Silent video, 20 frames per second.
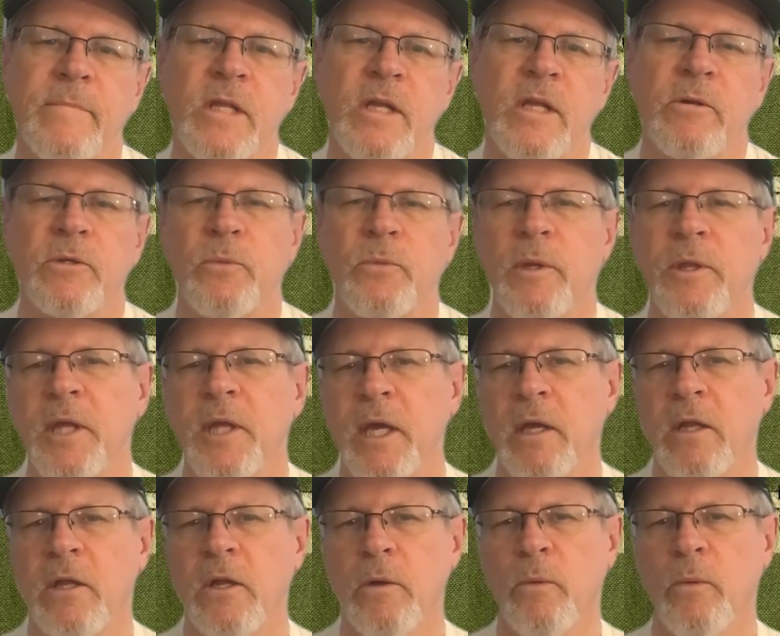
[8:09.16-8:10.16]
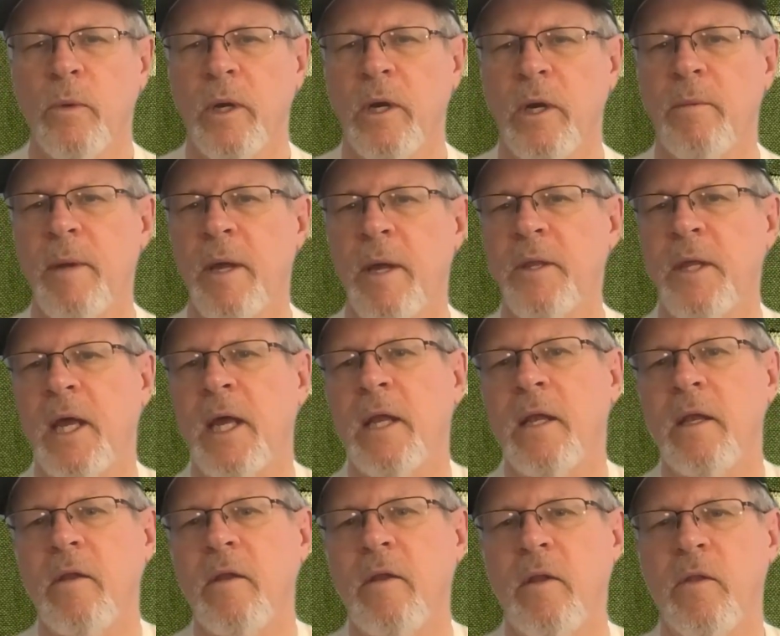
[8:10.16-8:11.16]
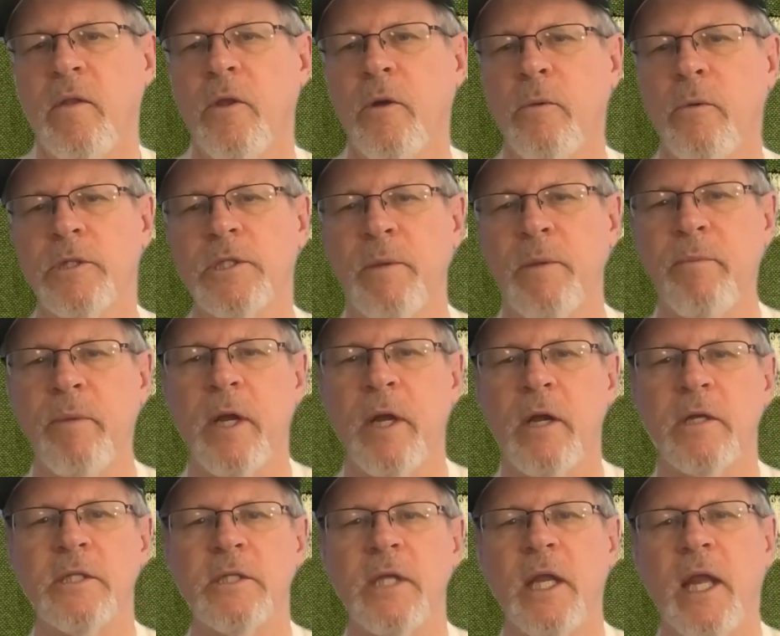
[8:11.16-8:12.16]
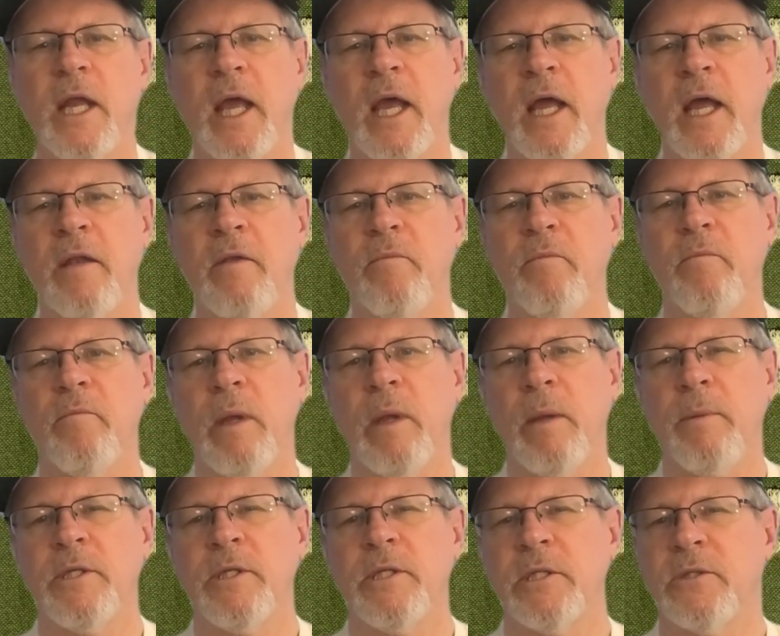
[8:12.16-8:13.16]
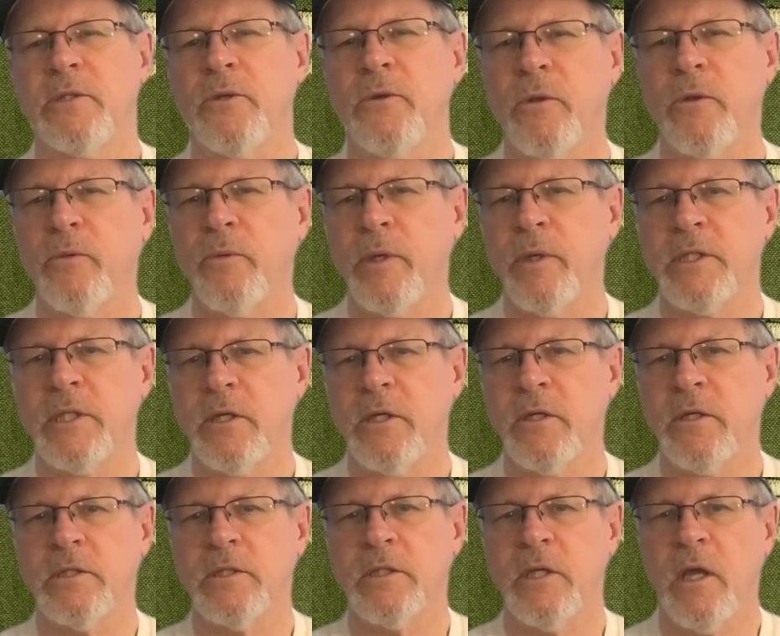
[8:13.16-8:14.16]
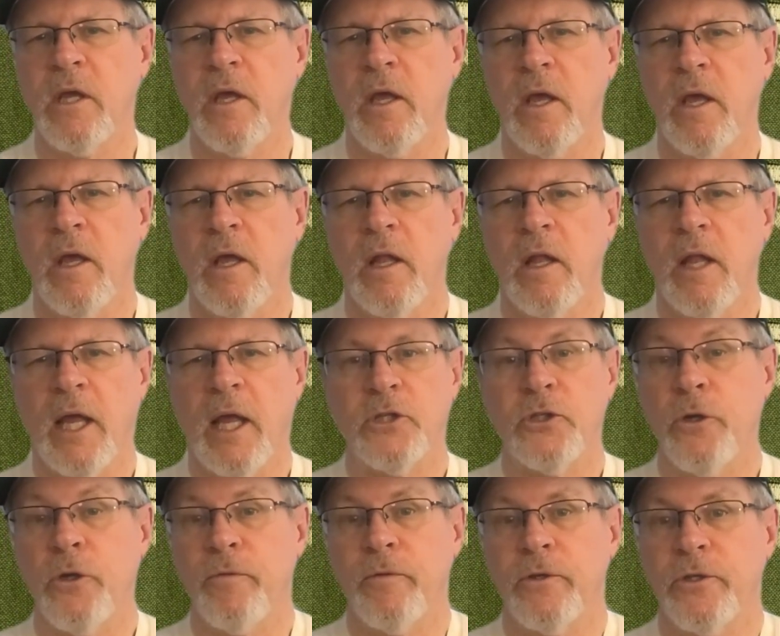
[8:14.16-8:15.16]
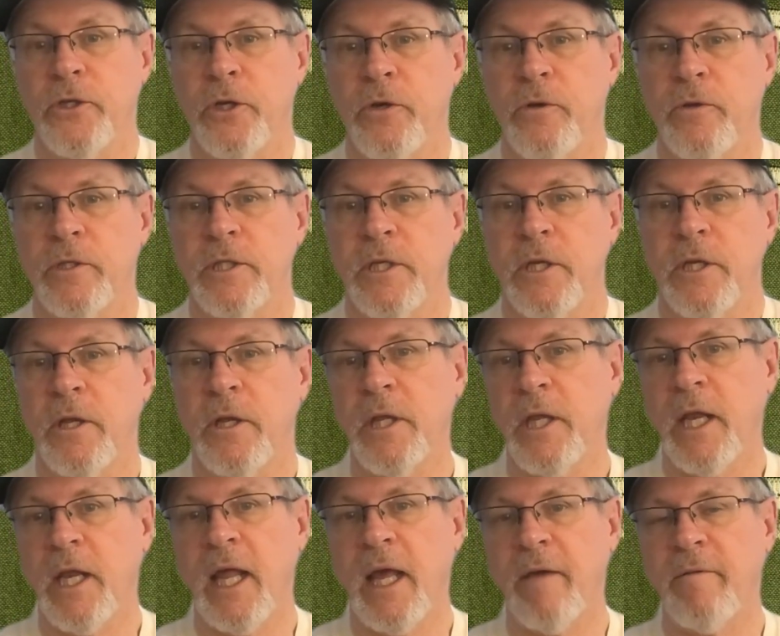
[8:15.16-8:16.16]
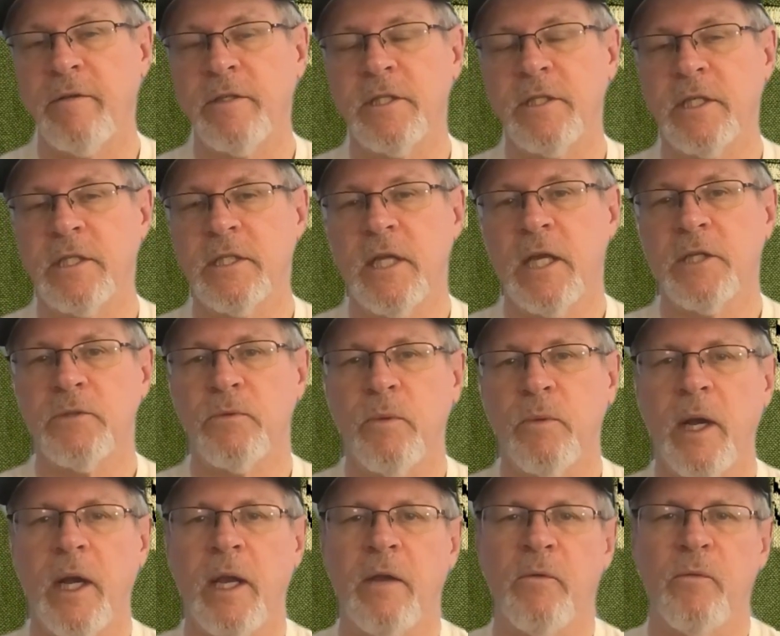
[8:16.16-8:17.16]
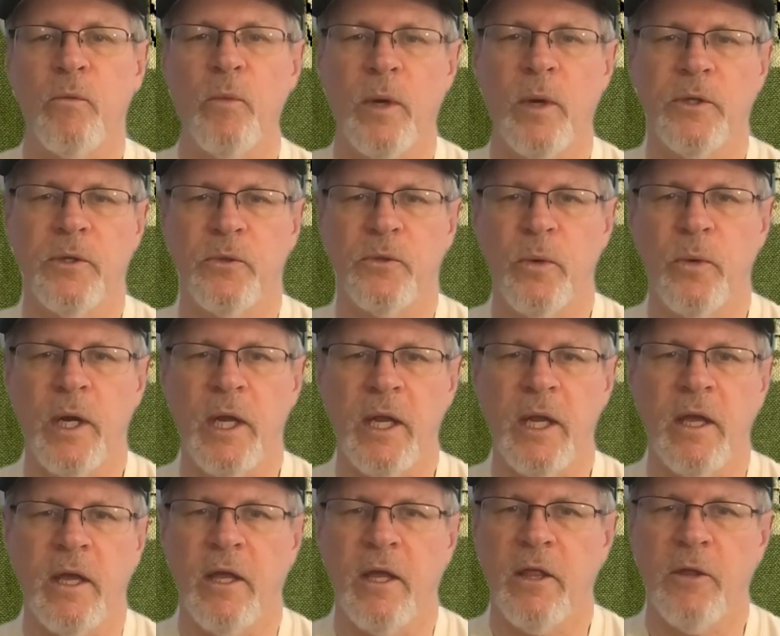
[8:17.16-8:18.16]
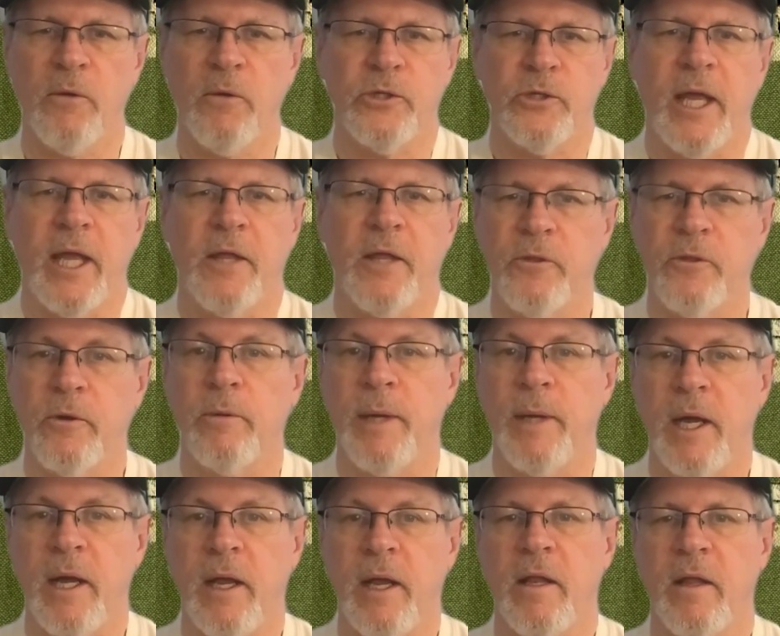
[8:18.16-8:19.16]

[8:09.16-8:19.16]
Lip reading: there was one thing a little weird about that. There were some players that had maybe just 2 or 3 steals, like 2 for 2 in stealing. They'd have a success rating 1 to 20. In other words, you can't throw them